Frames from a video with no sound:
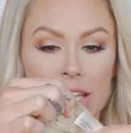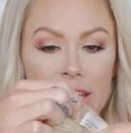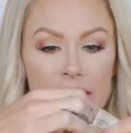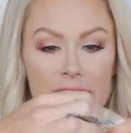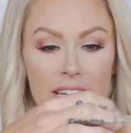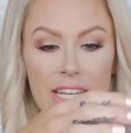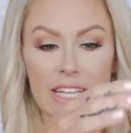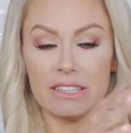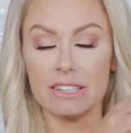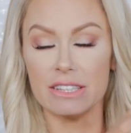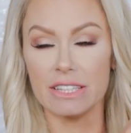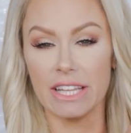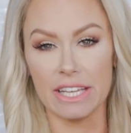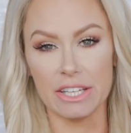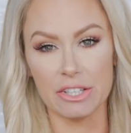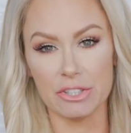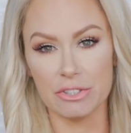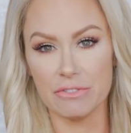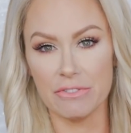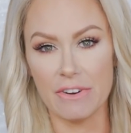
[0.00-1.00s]
in a
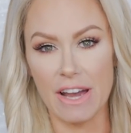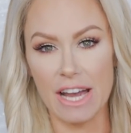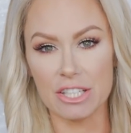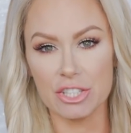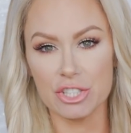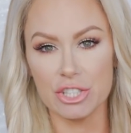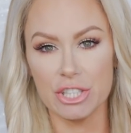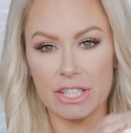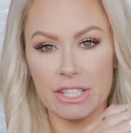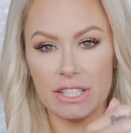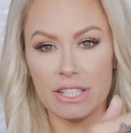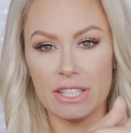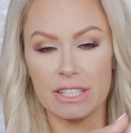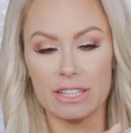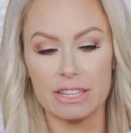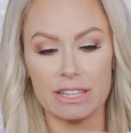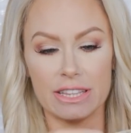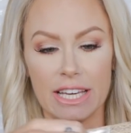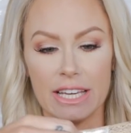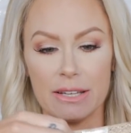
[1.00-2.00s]
layered fashion
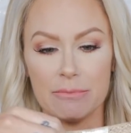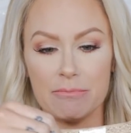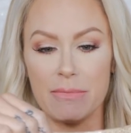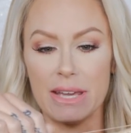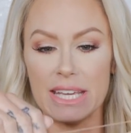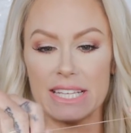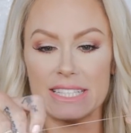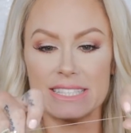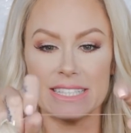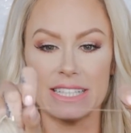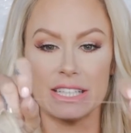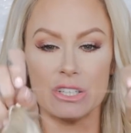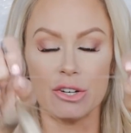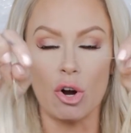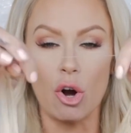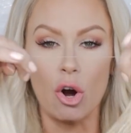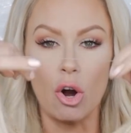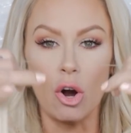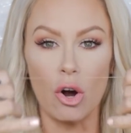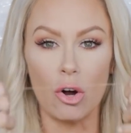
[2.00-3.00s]
that makes it
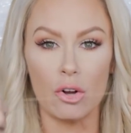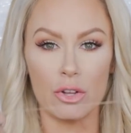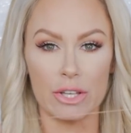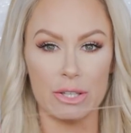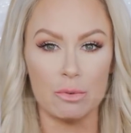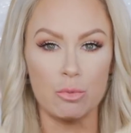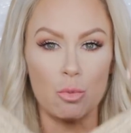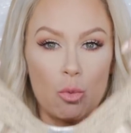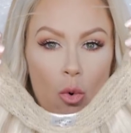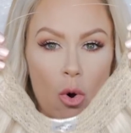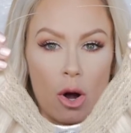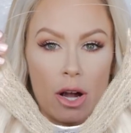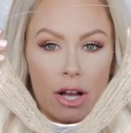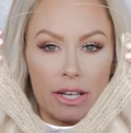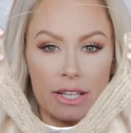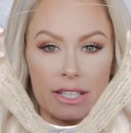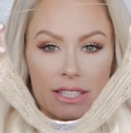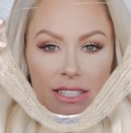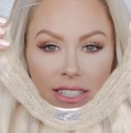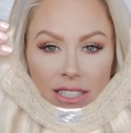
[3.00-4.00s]
all in
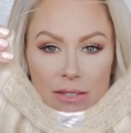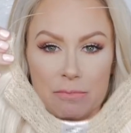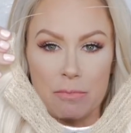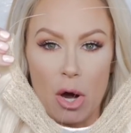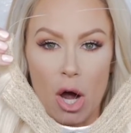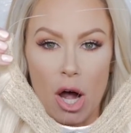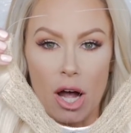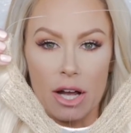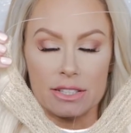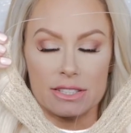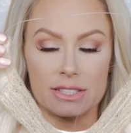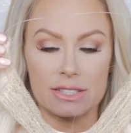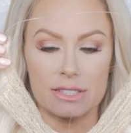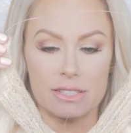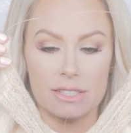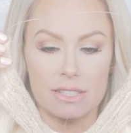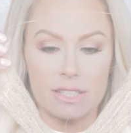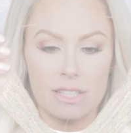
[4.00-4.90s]
one spot.